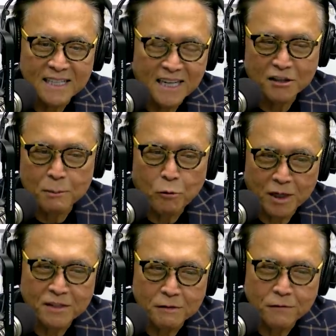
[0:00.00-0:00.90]
the other
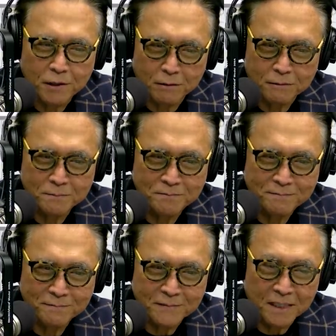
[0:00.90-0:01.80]
point of view.
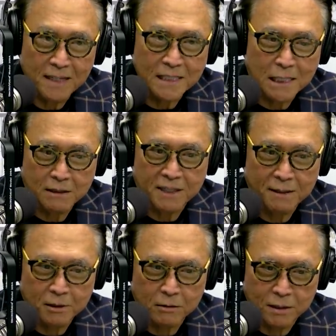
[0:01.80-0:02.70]
And that's how I
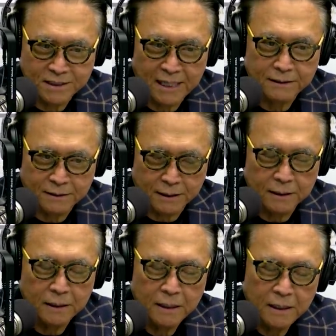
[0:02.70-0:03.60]
came across Anthony.
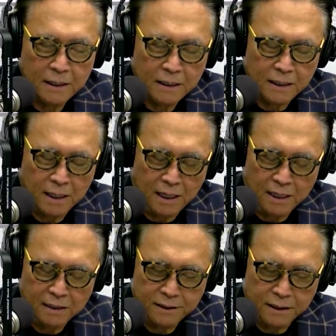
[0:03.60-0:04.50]

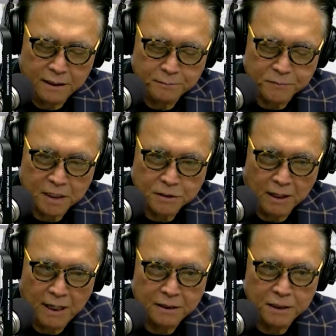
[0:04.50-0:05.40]
And so
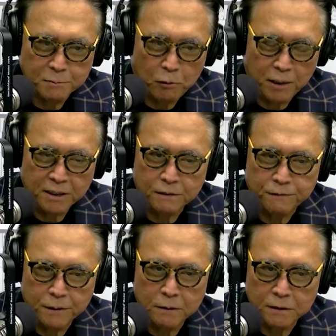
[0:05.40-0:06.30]
Anthony's point of
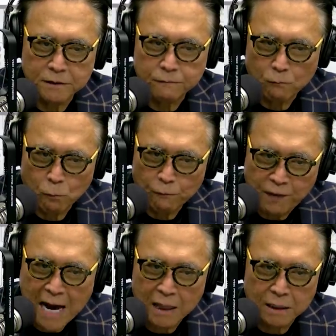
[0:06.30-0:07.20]
view is
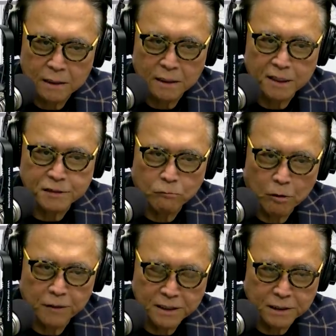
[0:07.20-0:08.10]
valid. It's
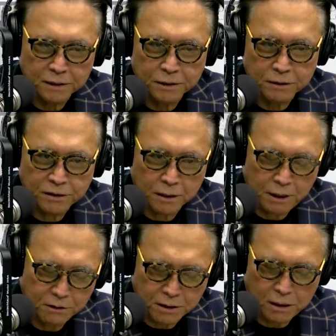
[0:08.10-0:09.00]
worth listening to. So
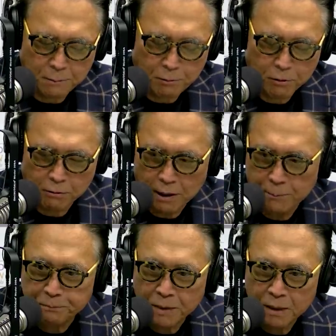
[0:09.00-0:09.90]
he was on our
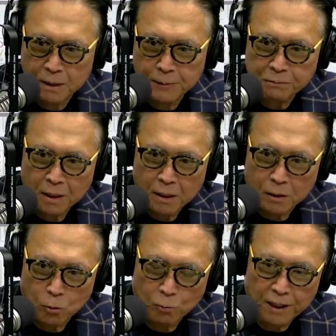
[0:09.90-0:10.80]
program
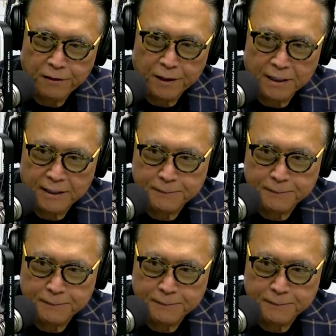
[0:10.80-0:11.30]
with